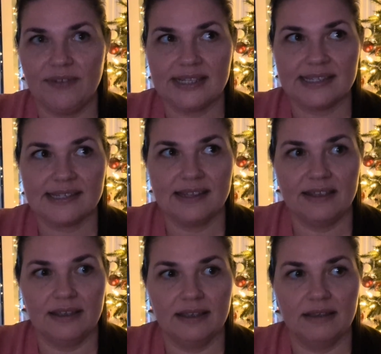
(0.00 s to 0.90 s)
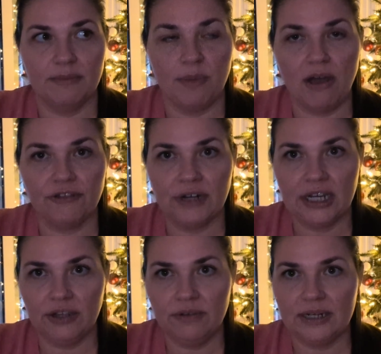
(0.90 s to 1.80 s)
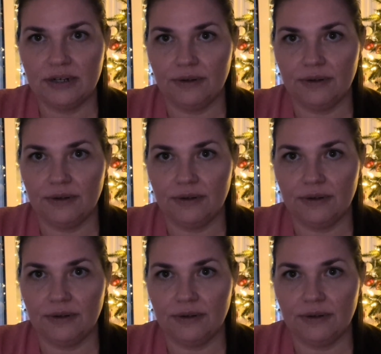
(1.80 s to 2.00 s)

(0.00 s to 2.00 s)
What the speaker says: it's bothering you and